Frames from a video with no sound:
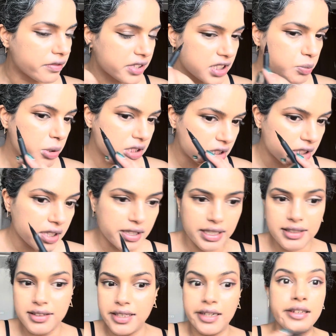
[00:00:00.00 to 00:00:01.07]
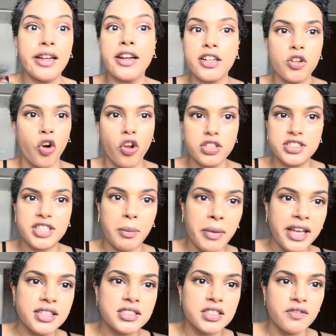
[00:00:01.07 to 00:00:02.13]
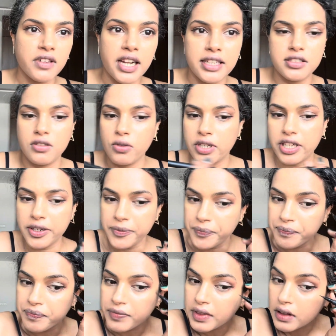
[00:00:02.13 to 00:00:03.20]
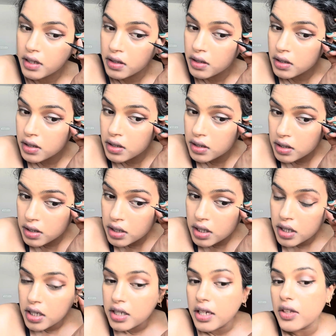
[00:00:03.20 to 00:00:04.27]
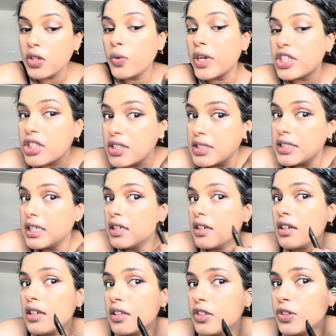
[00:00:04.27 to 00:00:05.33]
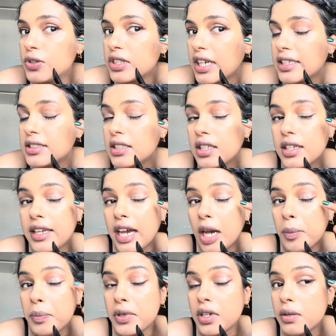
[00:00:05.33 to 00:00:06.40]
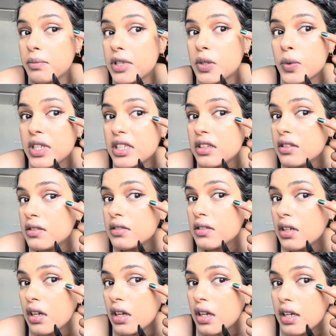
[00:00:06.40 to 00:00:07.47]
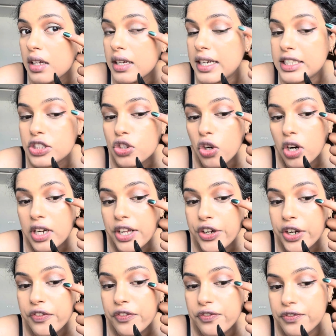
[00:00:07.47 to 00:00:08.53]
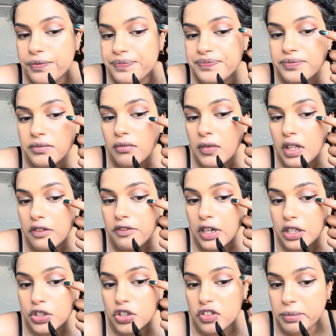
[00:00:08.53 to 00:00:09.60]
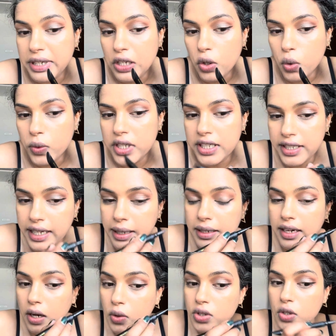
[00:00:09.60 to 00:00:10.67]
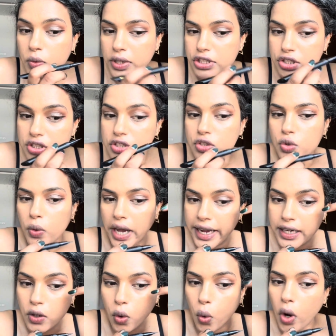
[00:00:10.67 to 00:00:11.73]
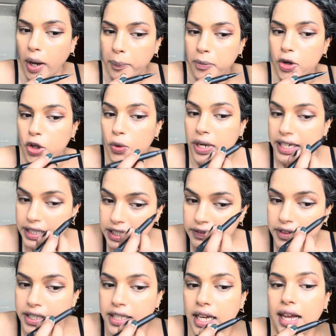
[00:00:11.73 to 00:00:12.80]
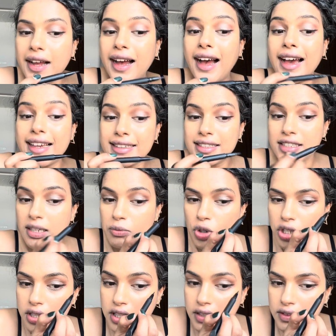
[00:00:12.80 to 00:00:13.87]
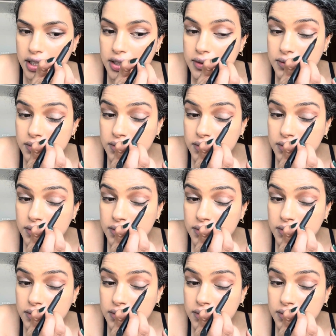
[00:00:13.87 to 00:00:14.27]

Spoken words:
wings, but still they're like not semi-civilized looking. Now the question is here. Do you guys see the gap between? It's not like a function of my lower lid. And now the question is, do I go up or do I leave it? I think I'm gonna leave it.